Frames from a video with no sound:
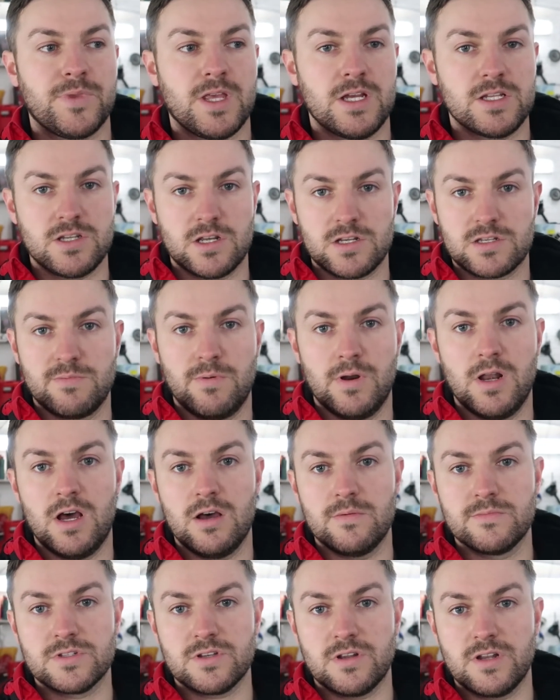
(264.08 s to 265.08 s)
adjustable
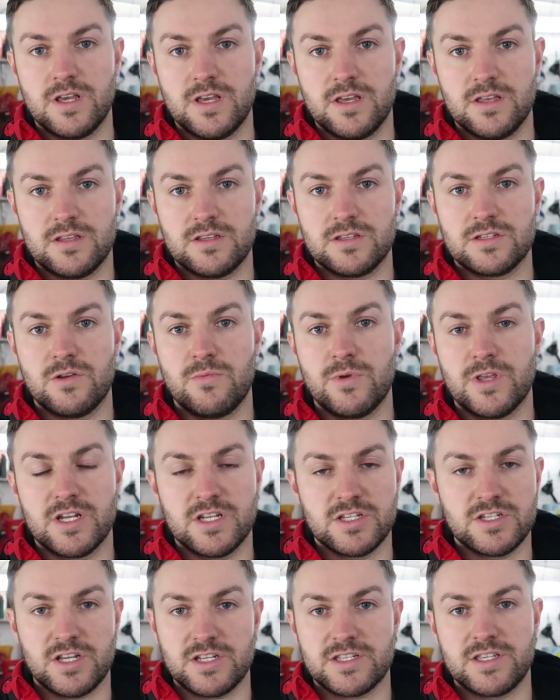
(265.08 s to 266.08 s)
arms on it, so we can
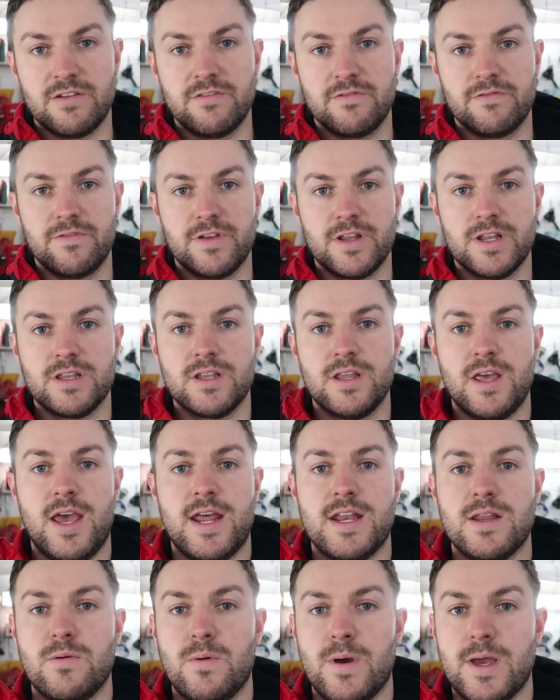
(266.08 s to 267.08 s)
adjust everything
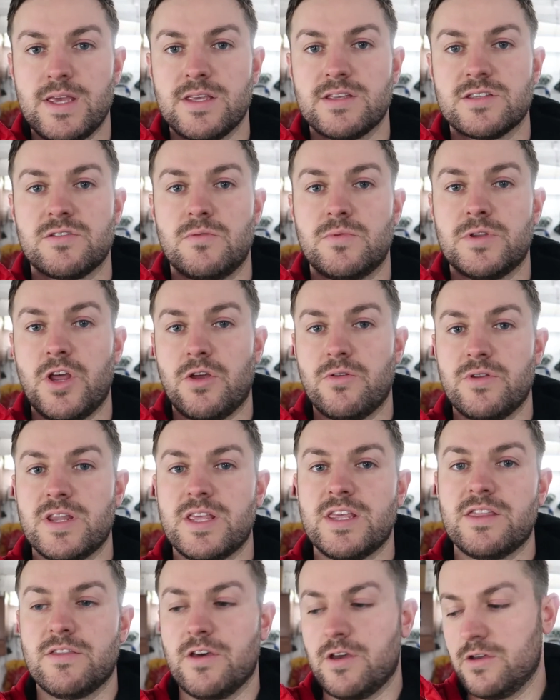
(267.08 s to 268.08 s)
anyway, so we don't
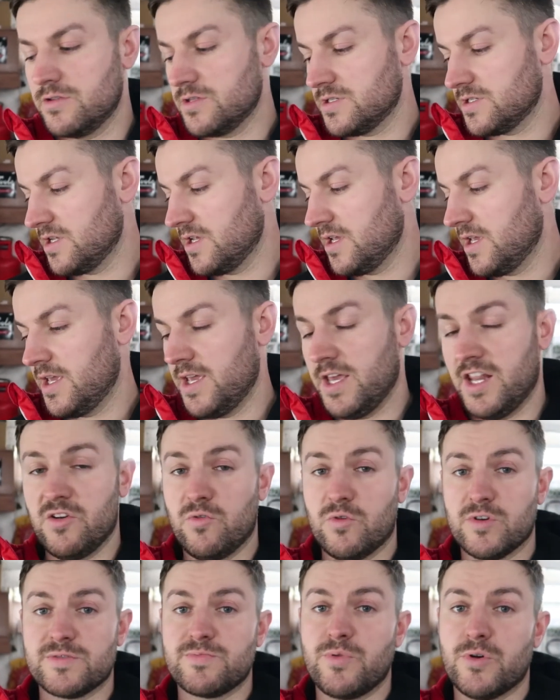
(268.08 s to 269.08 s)
need those. And it
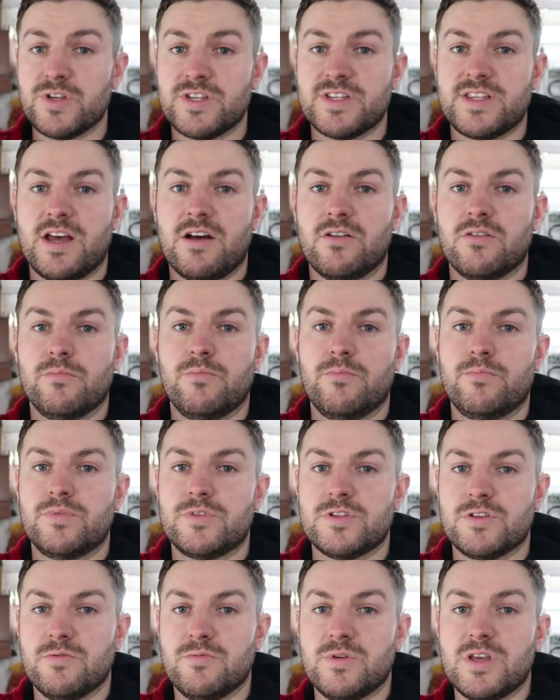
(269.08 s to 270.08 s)
was pointed out
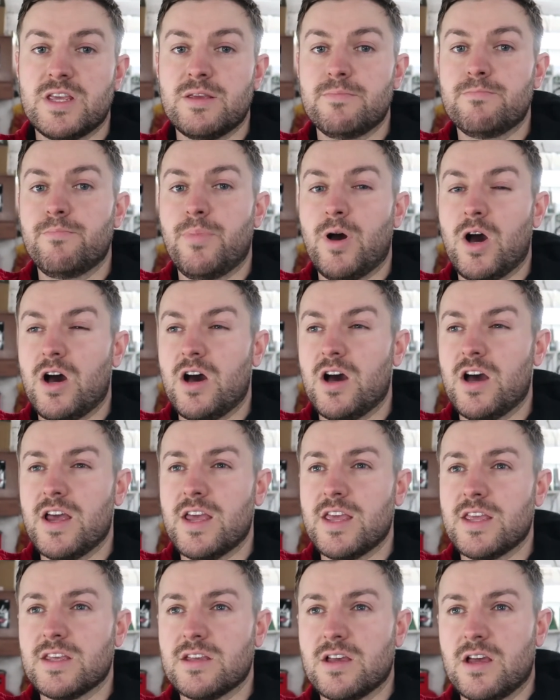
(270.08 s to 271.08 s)
to me
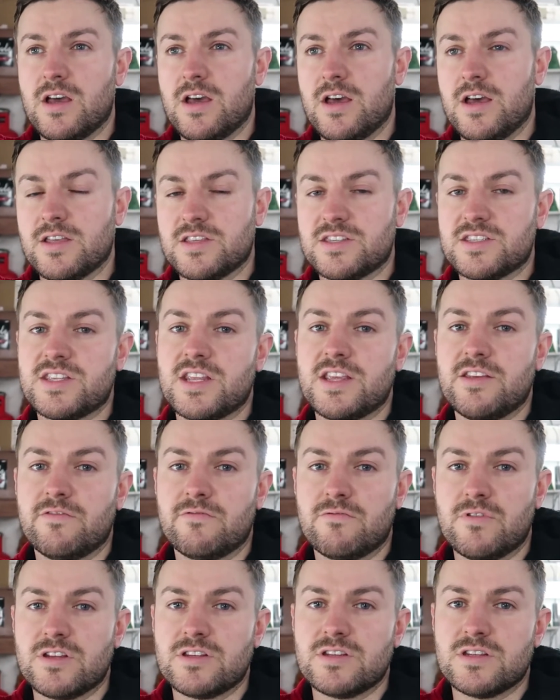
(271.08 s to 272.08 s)
by
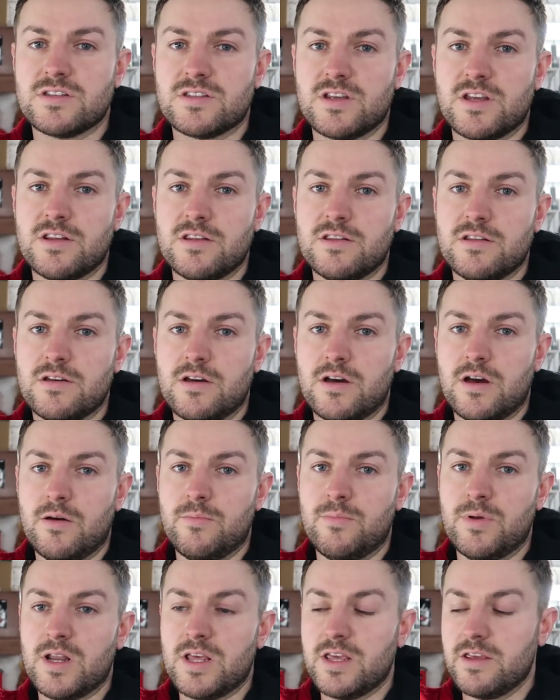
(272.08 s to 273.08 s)
Steve Richardson, I
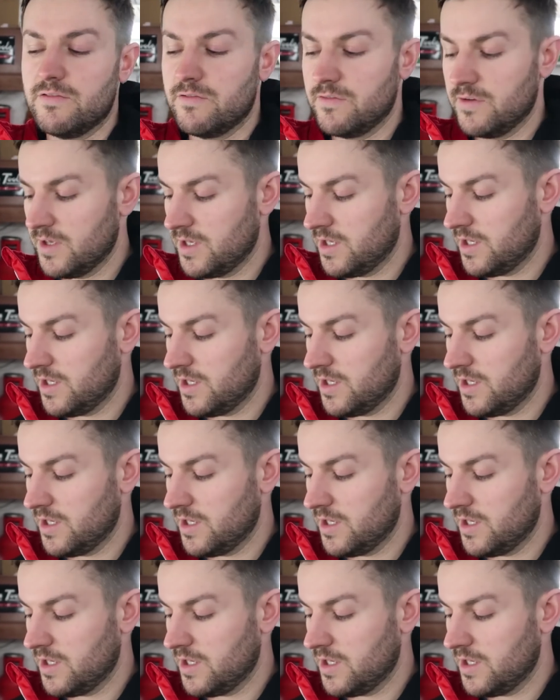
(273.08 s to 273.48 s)
believe,